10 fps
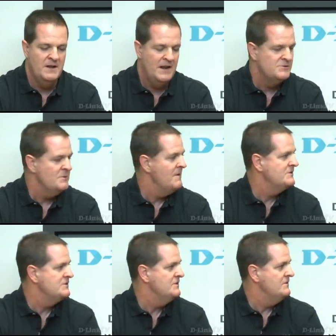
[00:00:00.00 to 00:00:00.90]
and as we
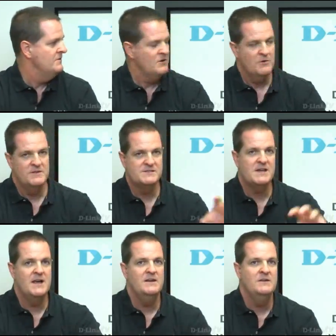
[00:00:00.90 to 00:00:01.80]
mentioned, you go to the
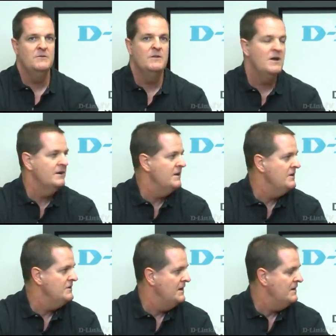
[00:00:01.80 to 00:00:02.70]
site, you log in,
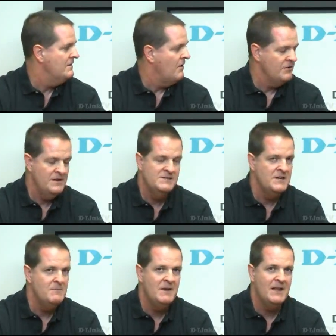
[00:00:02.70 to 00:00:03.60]
you need it. All you need is an
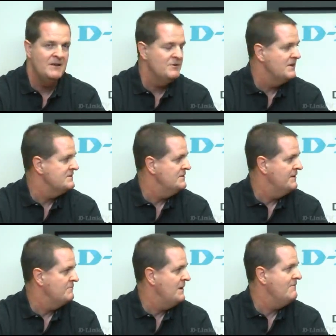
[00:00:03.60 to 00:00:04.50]
email address. You don't
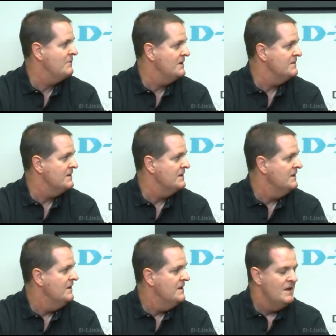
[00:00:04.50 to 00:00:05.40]
have to pay for anything.
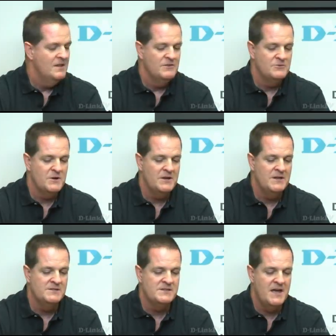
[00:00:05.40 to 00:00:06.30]
The trick
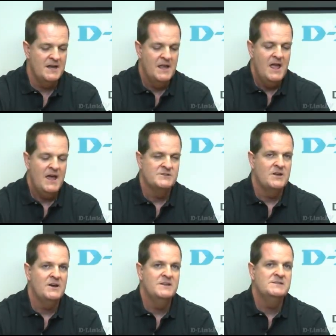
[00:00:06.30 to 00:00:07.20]
is that as
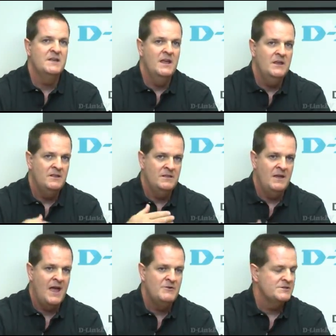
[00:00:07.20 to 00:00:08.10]
long as the
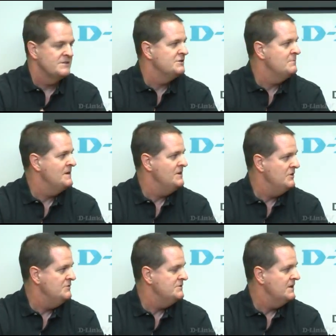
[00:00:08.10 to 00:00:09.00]
address is still being
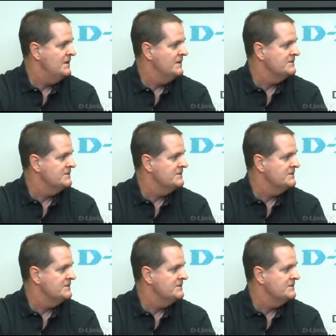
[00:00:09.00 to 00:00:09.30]
used, it'll